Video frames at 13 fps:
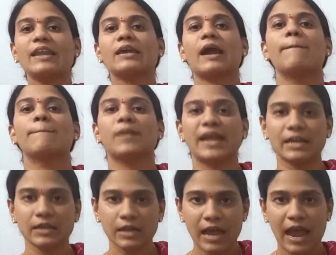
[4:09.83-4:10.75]

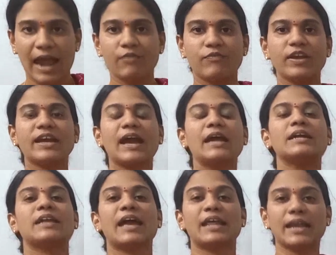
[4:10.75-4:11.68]
complain, and we
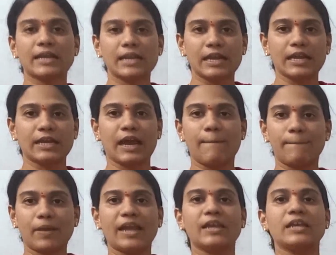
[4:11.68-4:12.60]
can directly
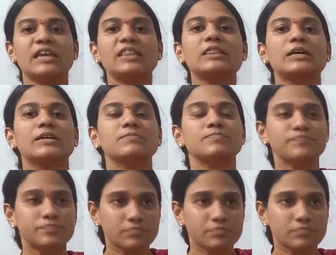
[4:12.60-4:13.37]
complain in the